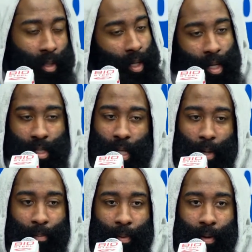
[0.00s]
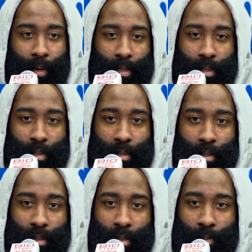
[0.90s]
Yeah, I just gotta be better. That's it.
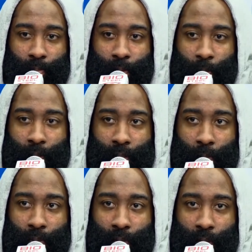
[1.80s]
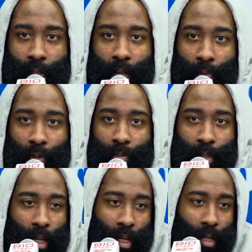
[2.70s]
It's pretty simple. And I will
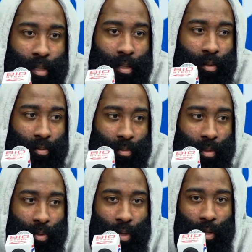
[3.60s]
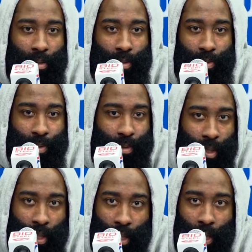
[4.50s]
be. Like, just no thought into it.
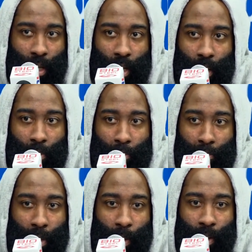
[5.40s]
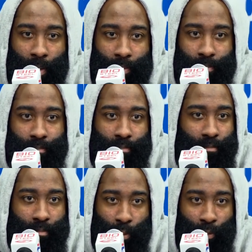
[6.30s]
Be better.
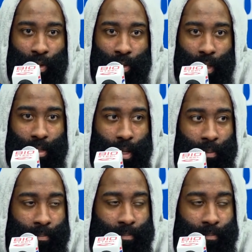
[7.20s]
Move on. Next game.